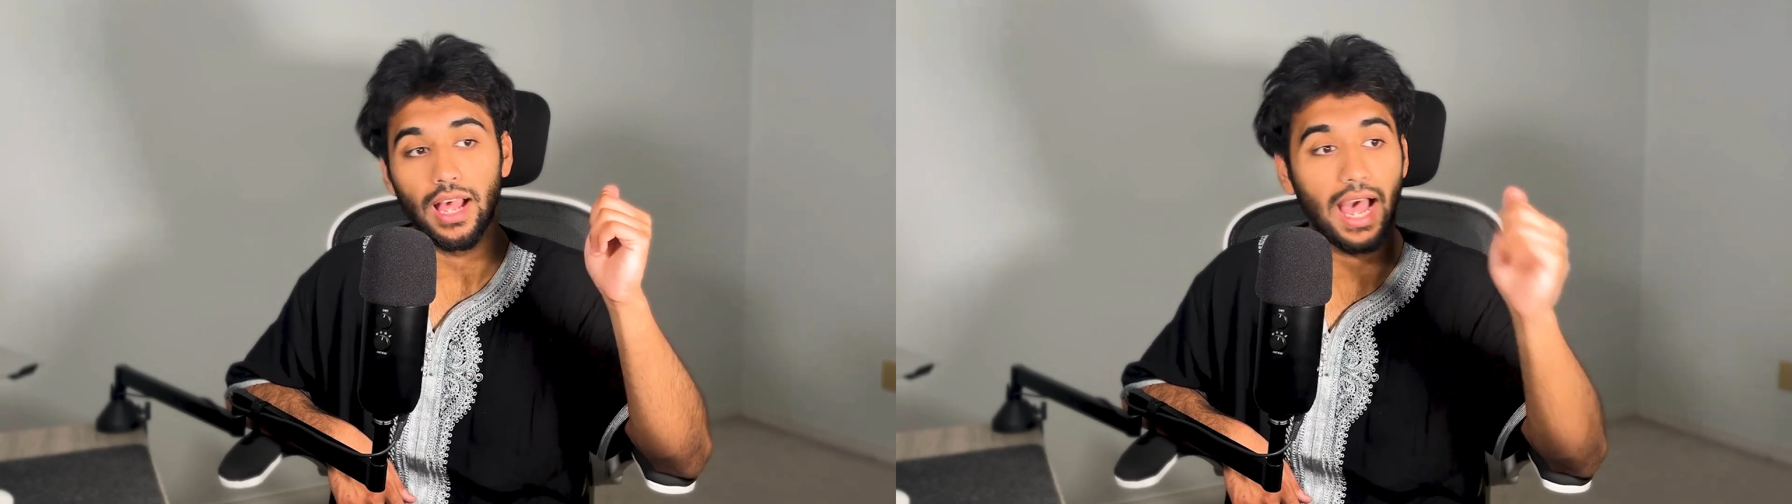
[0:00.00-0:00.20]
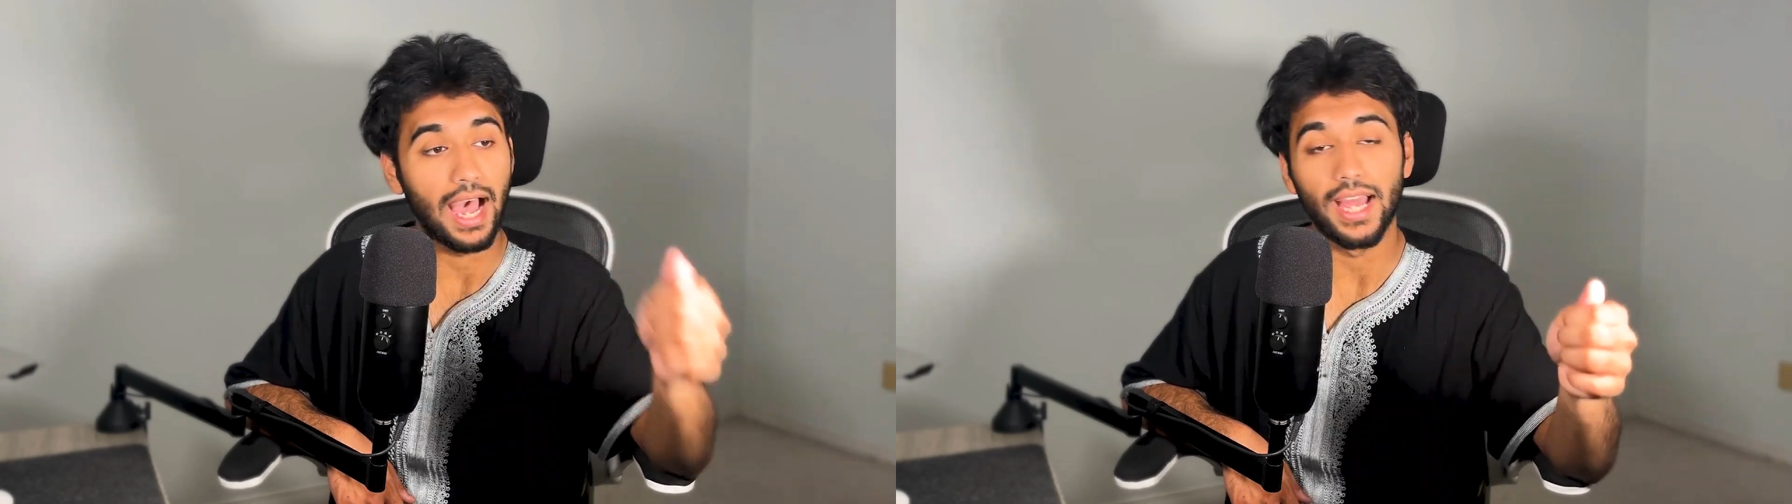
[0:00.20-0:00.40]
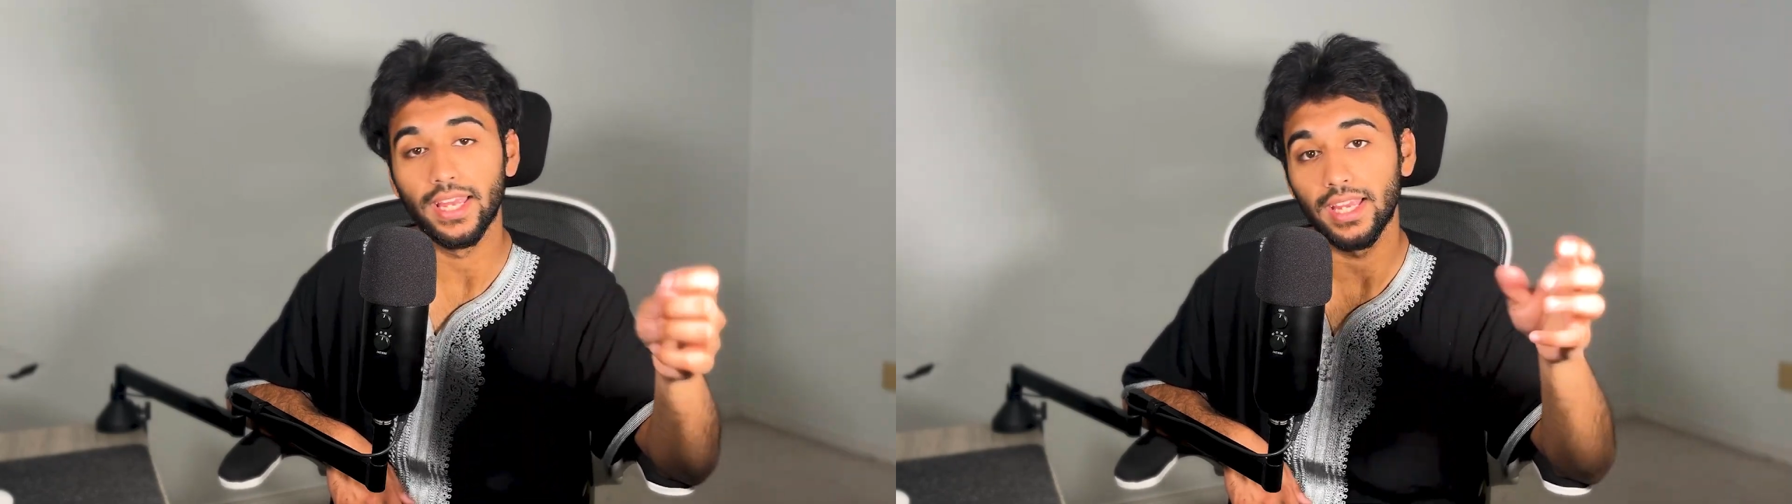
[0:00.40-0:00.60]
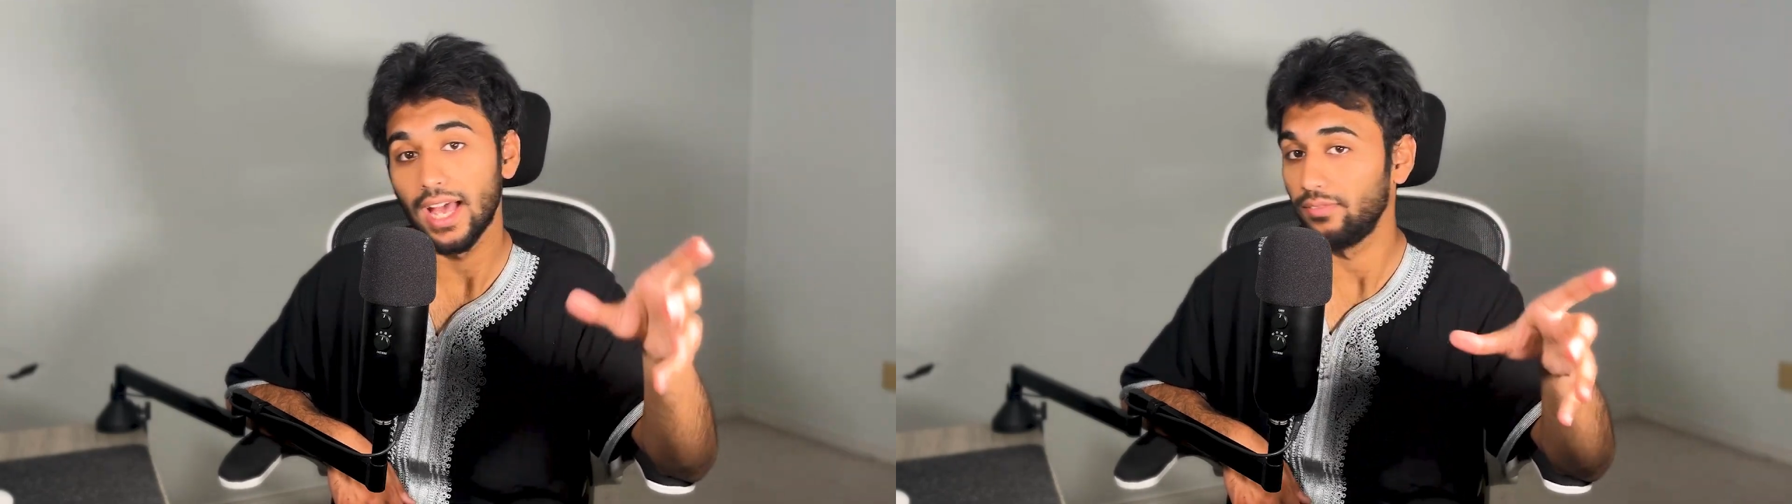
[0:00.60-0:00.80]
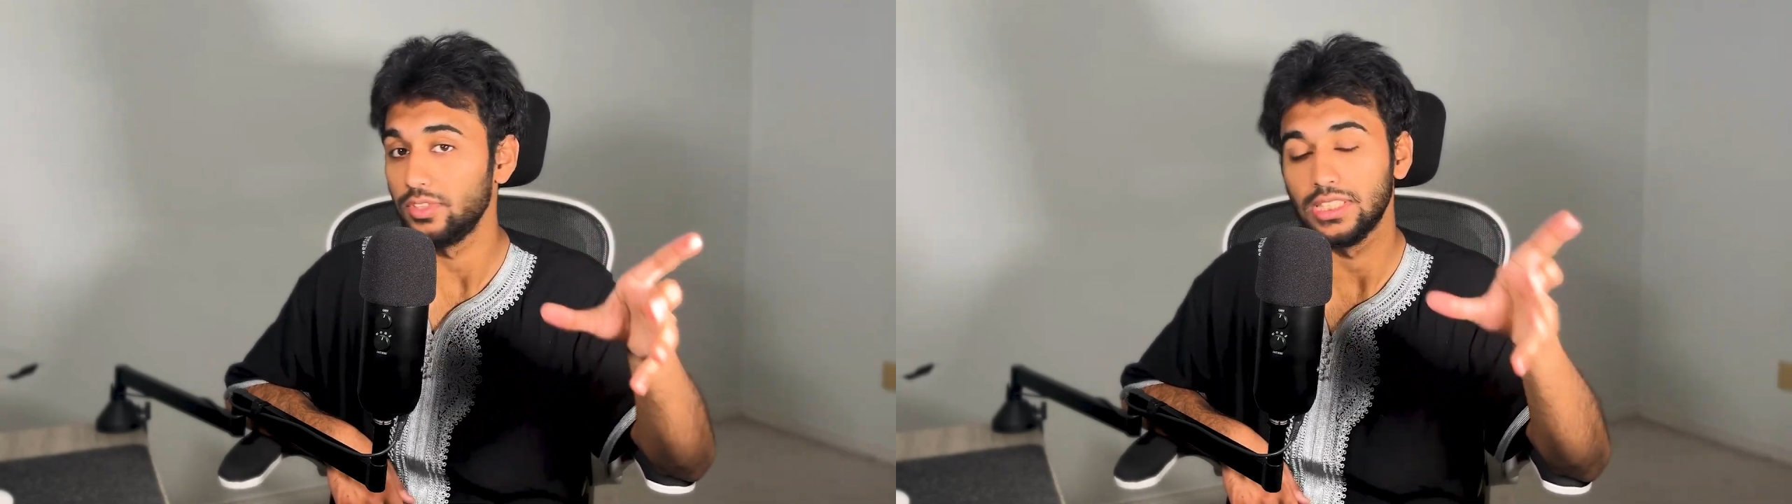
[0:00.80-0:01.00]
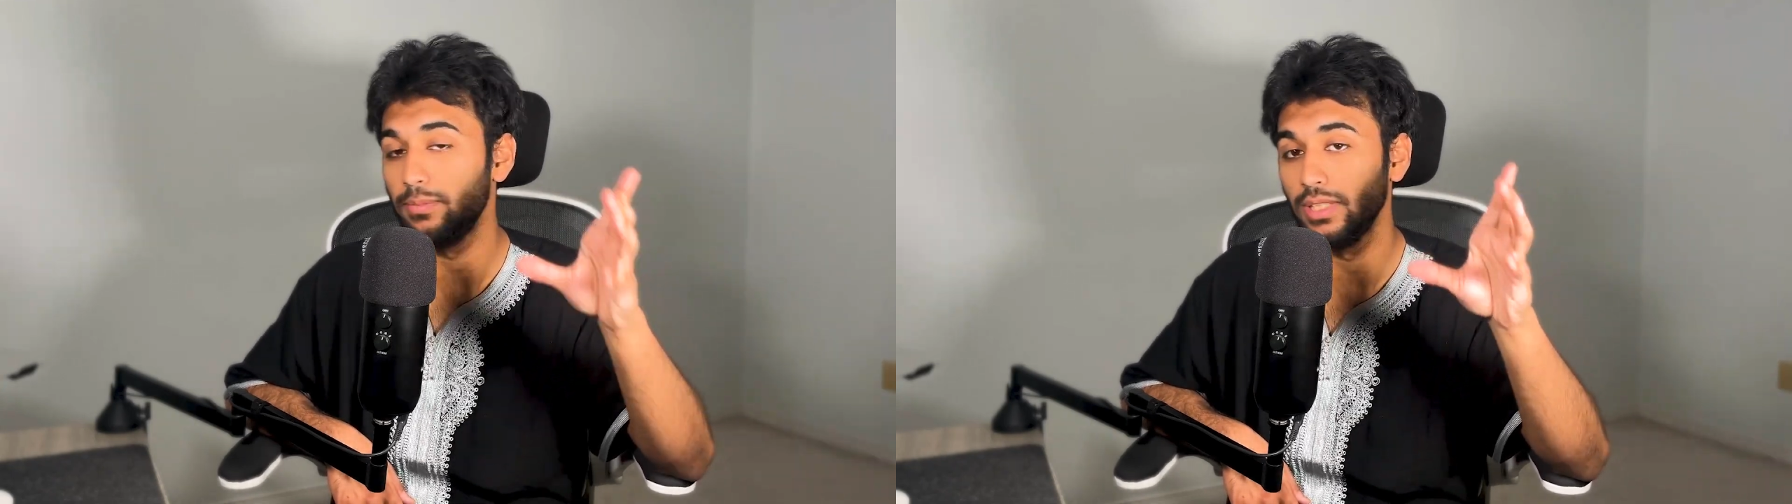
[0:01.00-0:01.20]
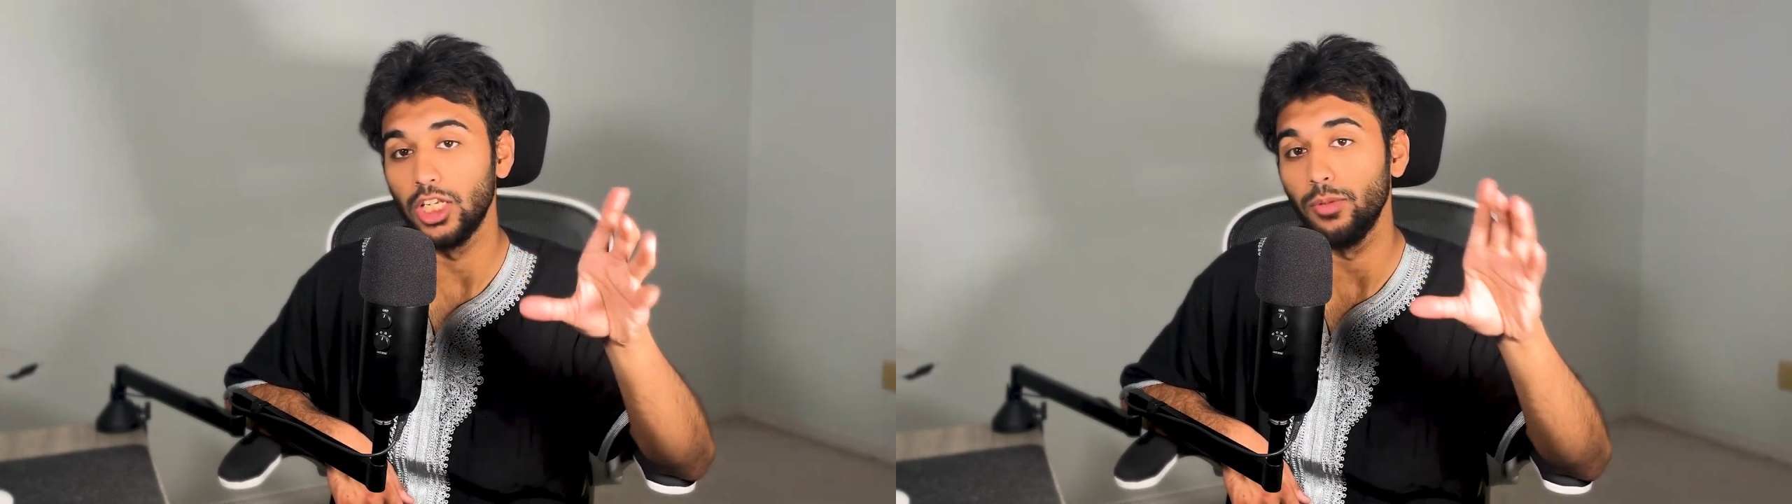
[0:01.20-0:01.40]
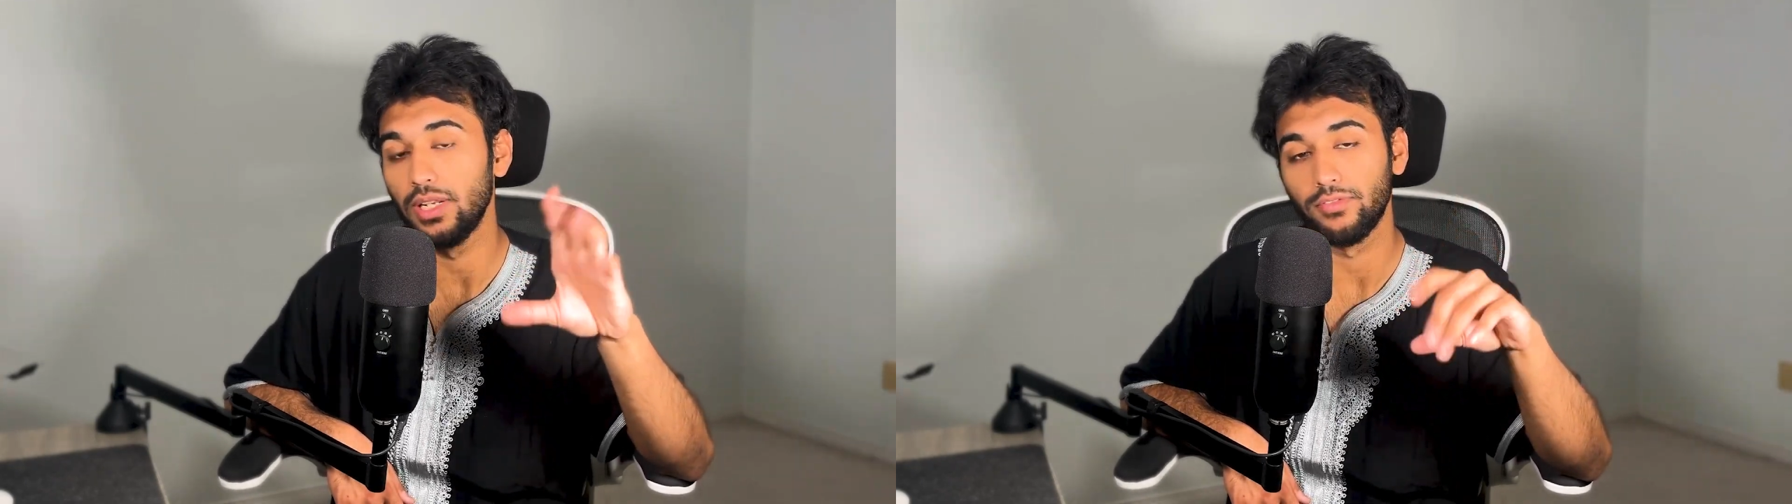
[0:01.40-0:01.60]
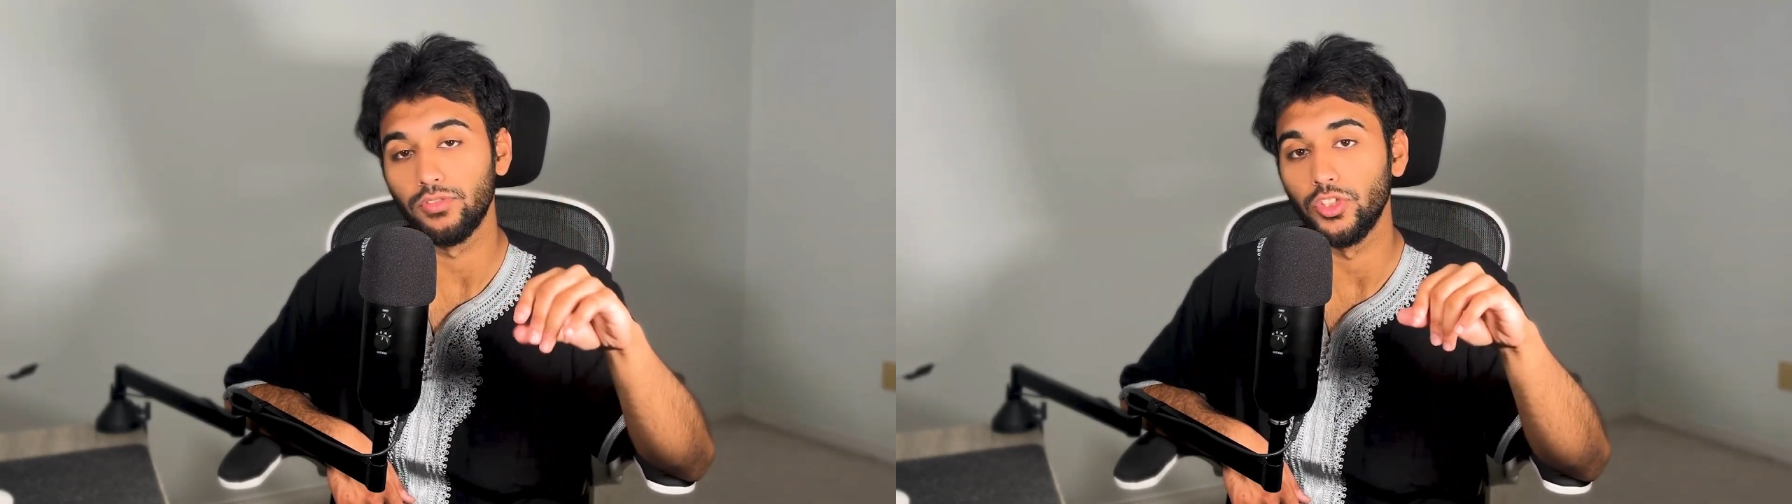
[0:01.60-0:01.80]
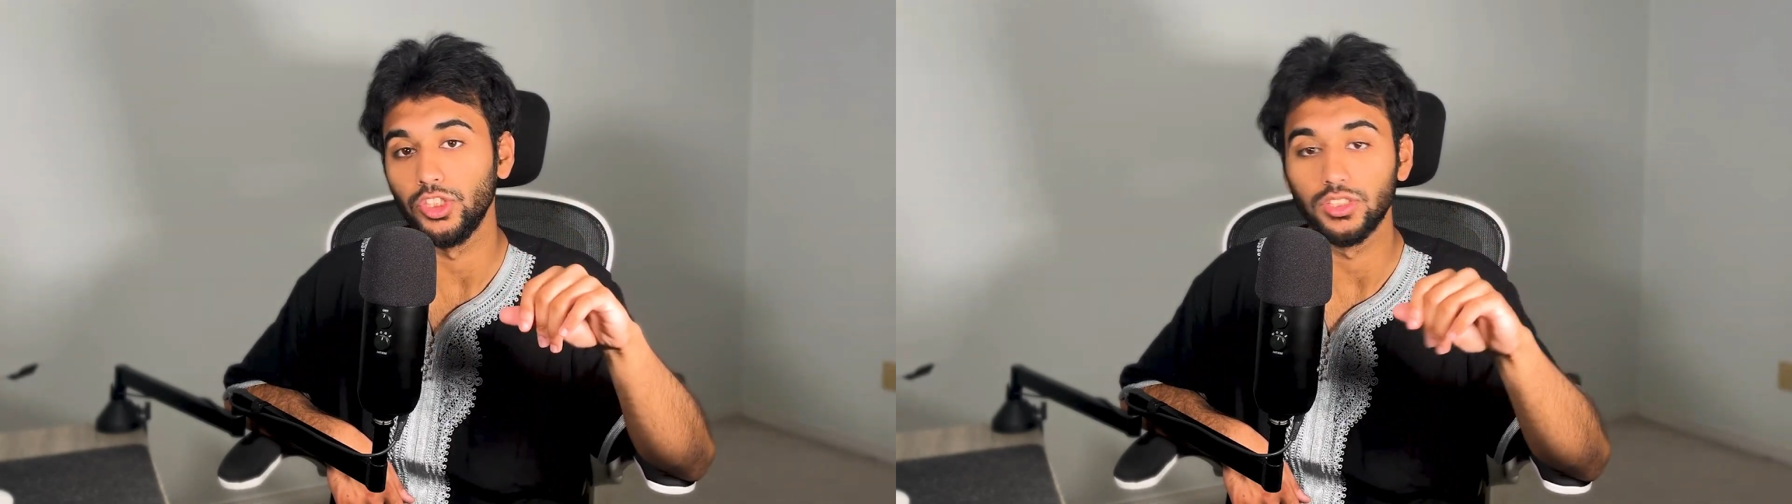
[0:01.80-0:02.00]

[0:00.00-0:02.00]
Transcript: I have to sleep a little bit after Fajr,